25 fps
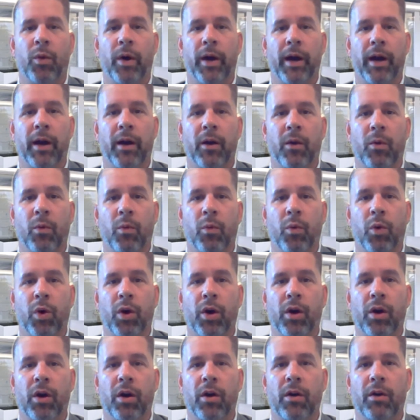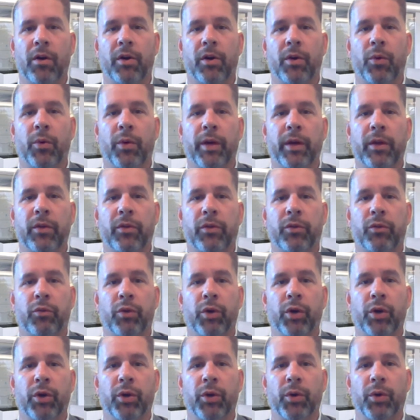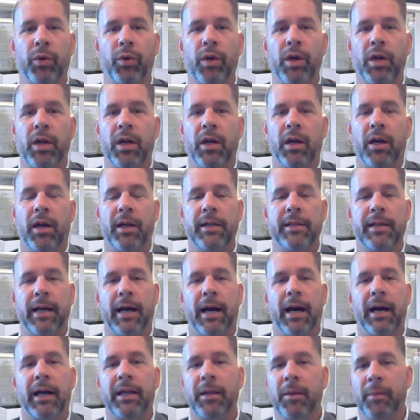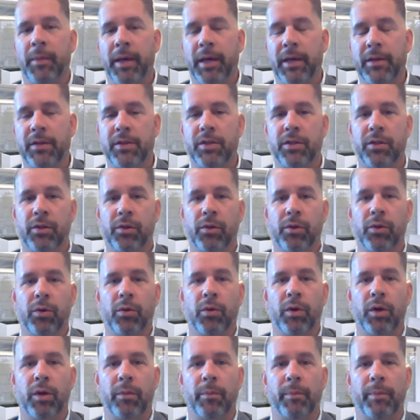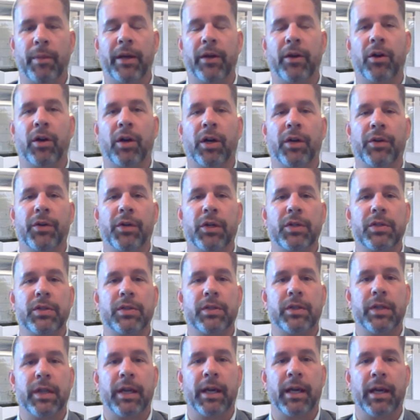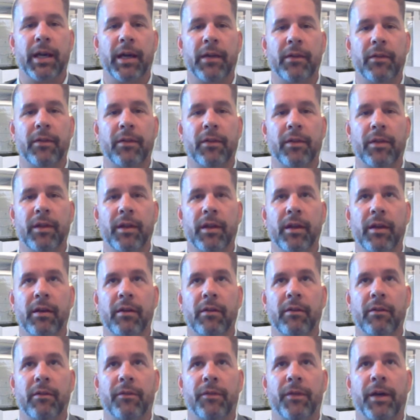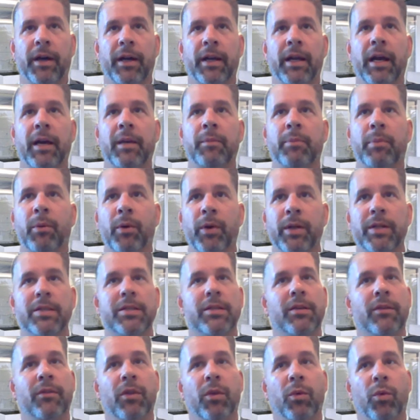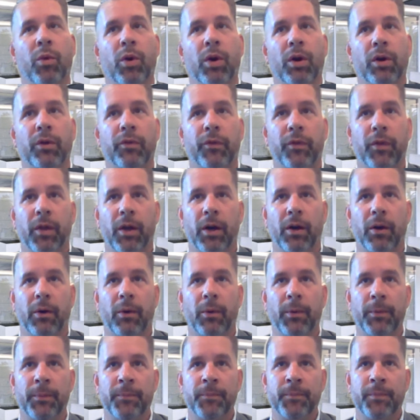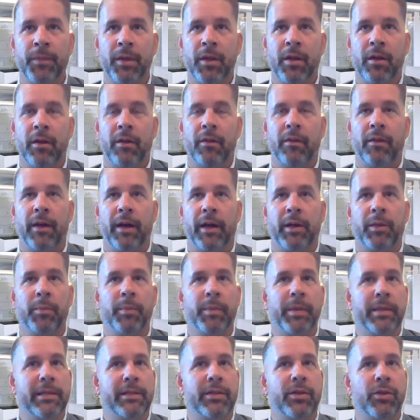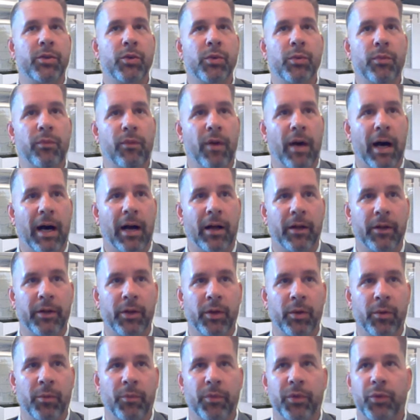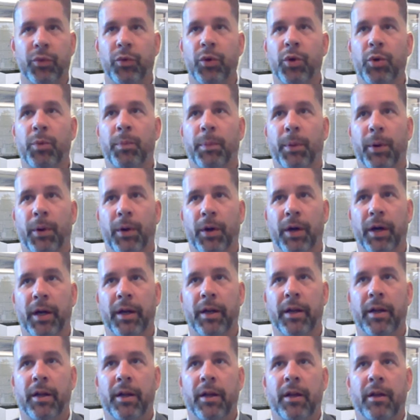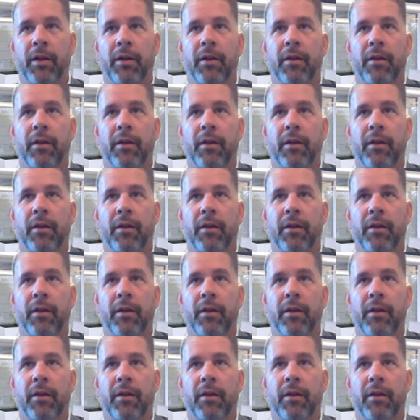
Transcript: where we're going through a document to better understand the finite points of the workflow. That could be tube volume, throughput,